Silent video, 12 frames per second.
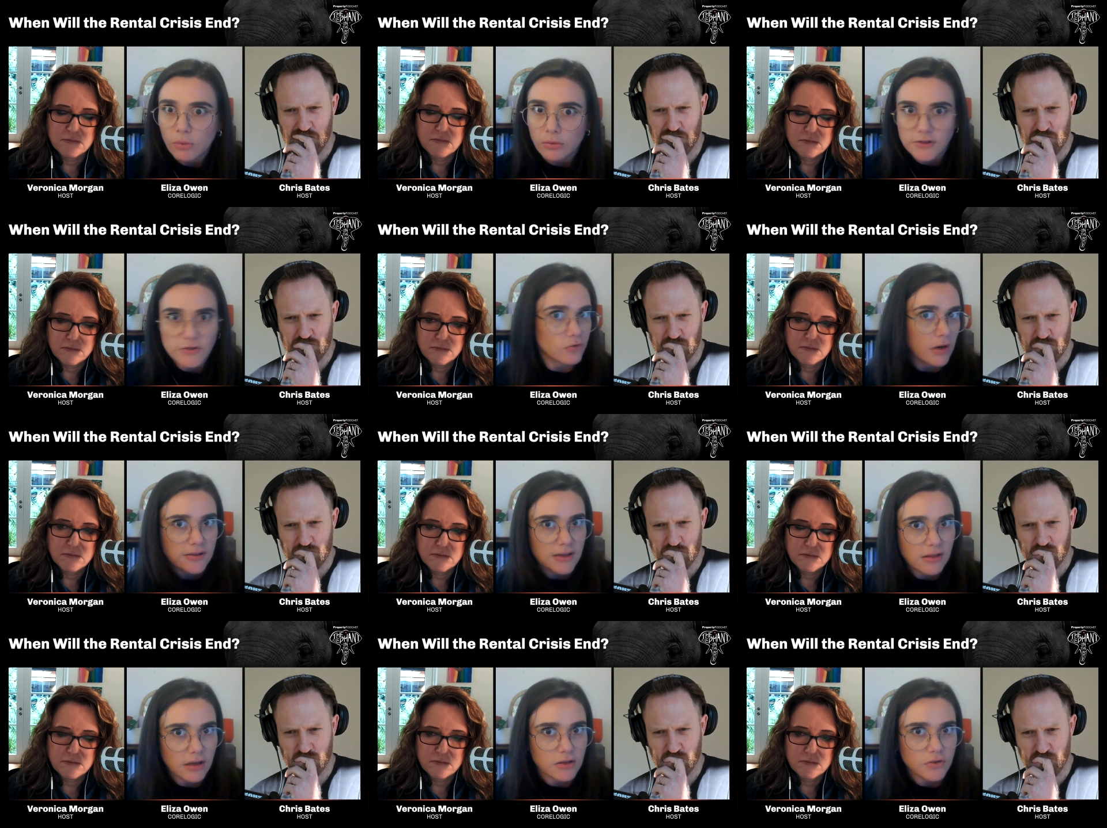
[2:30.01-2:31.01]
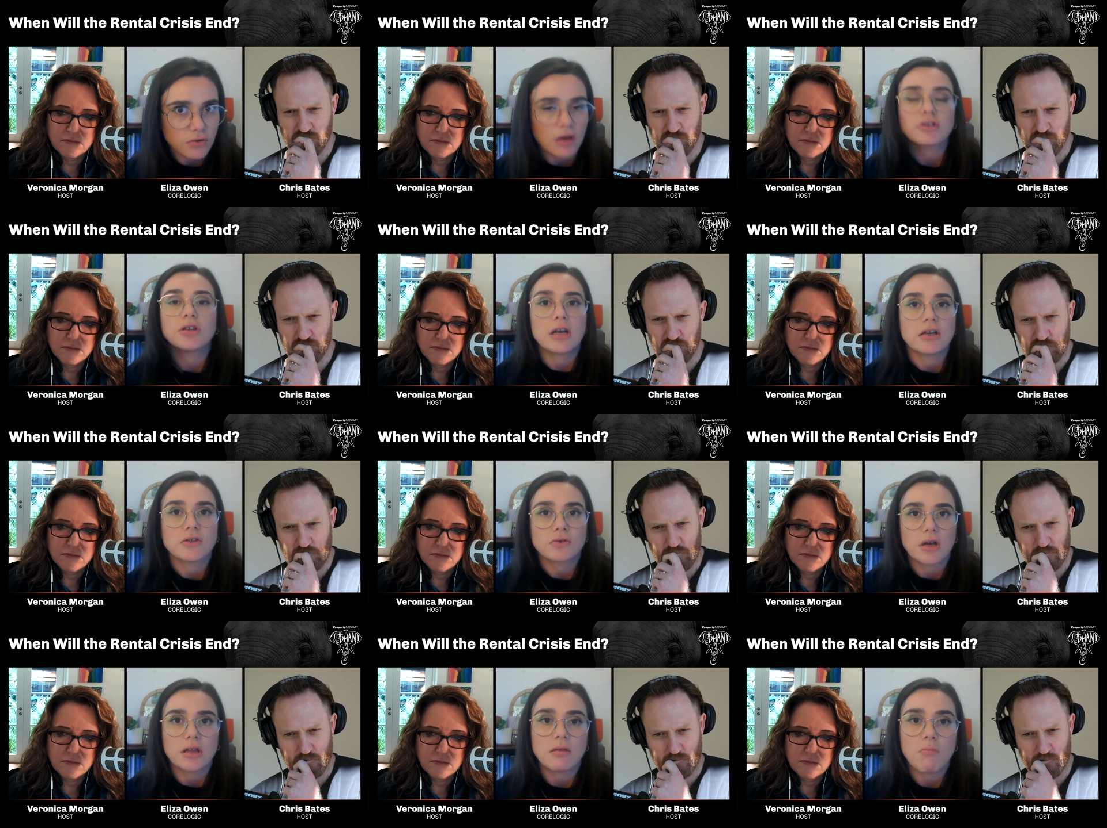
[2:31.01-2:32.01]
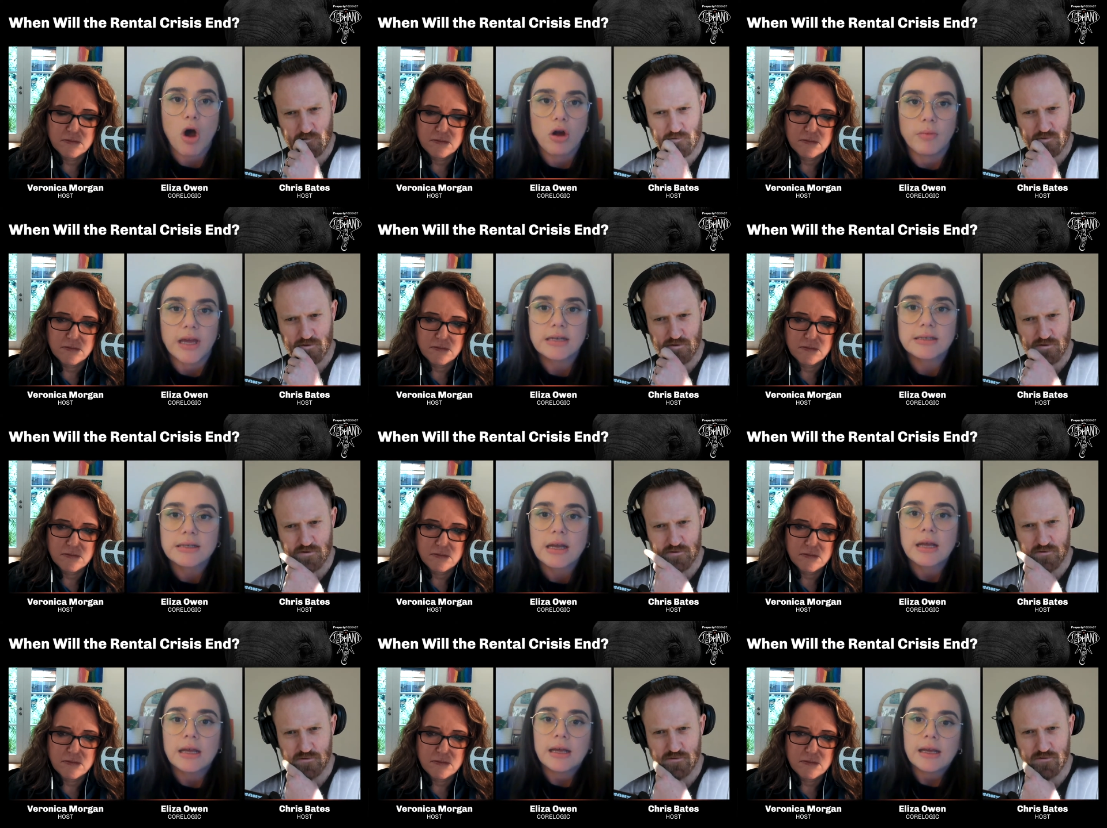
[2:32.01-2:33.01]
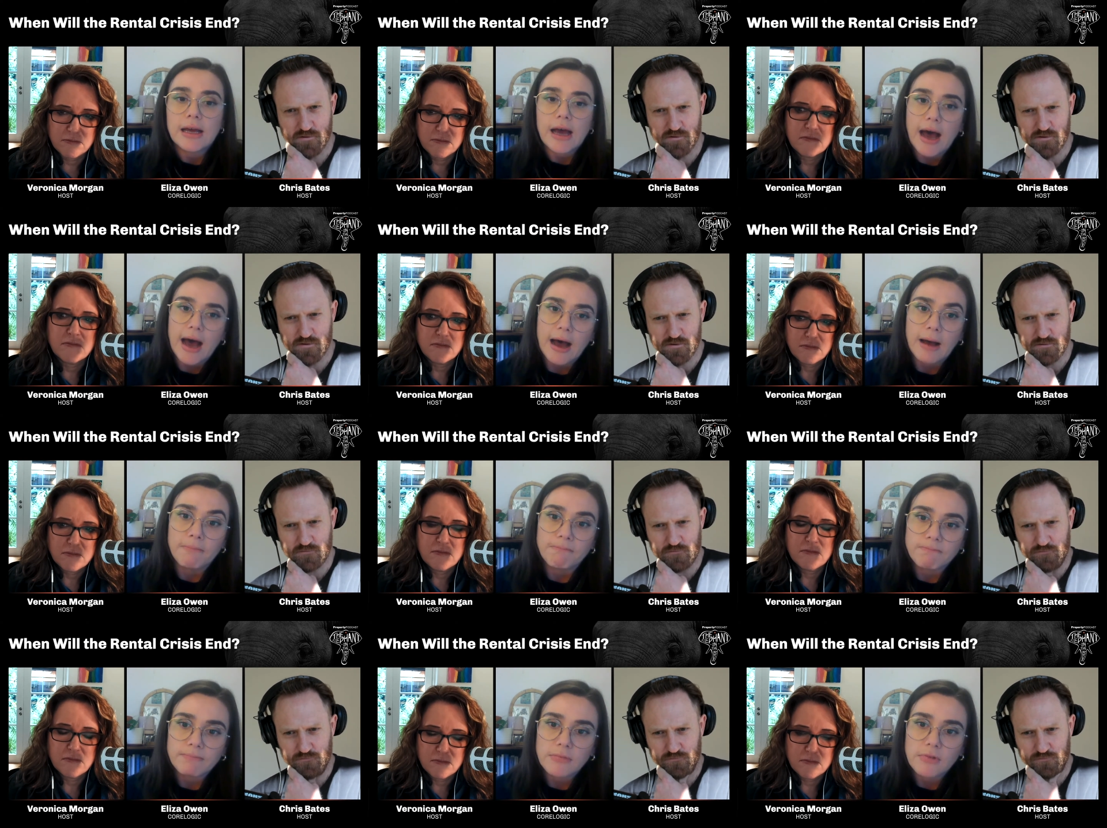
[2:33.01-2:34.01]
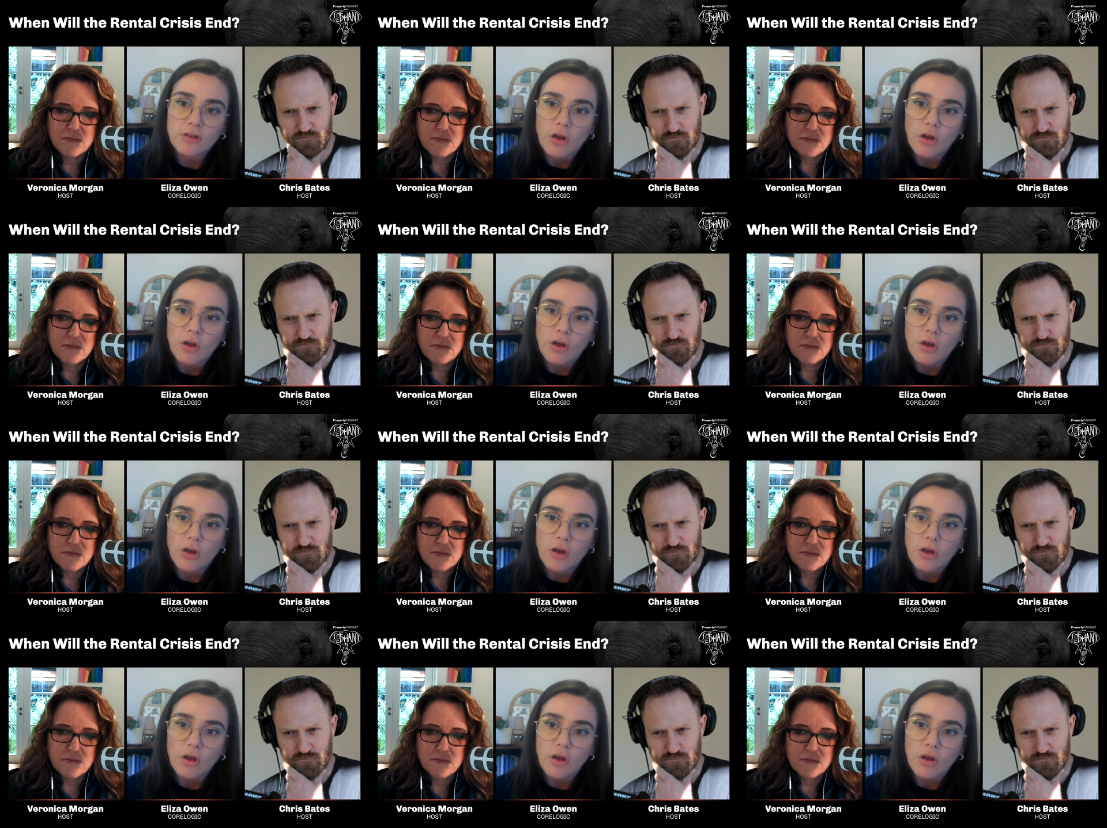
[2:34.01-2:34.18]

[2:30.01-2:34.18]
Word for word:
Speaker 1: all the stress in the construction industry at the moment. Um,